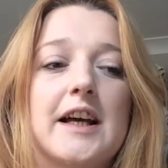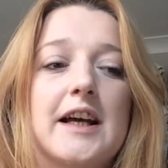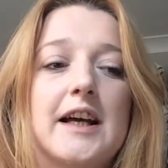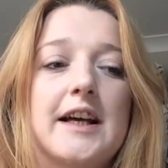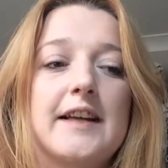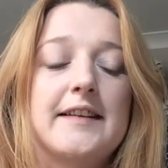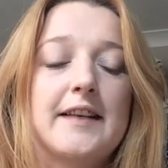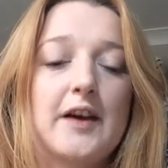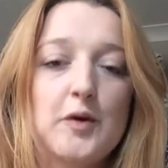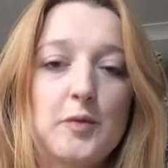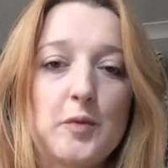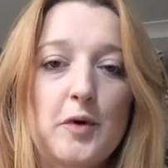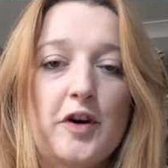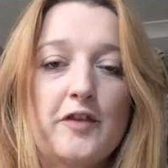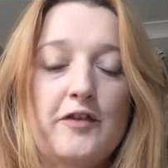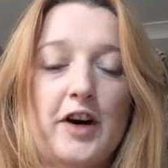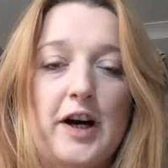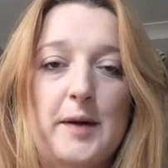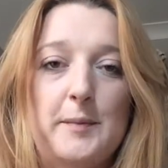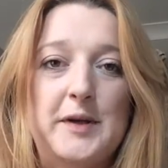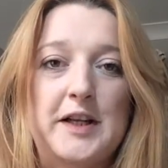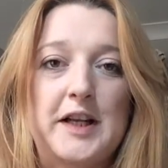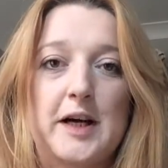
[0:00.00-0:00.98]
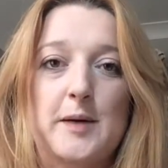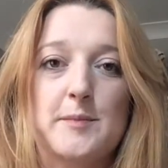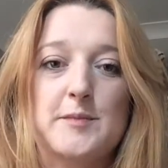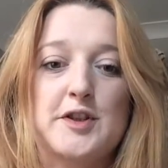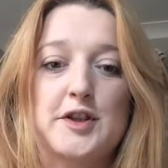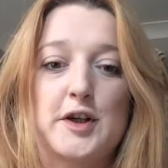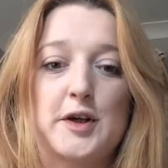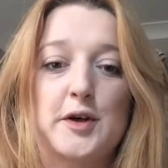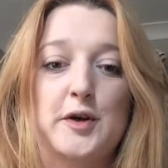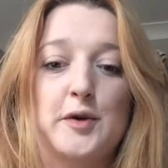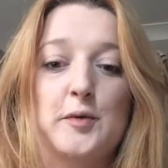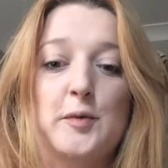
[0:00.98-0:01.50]
So what have I been up
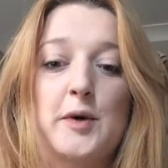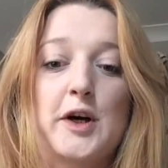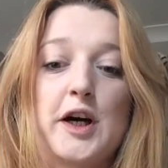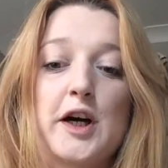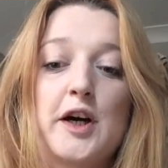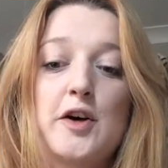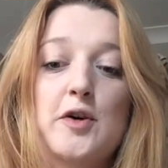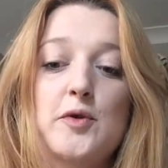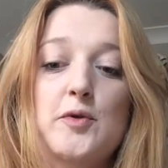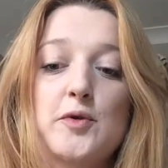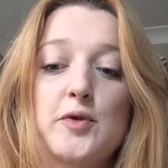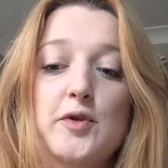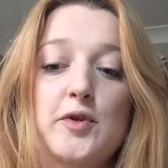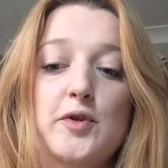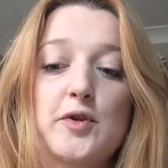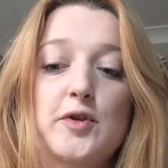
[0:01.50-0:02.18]
to? Well,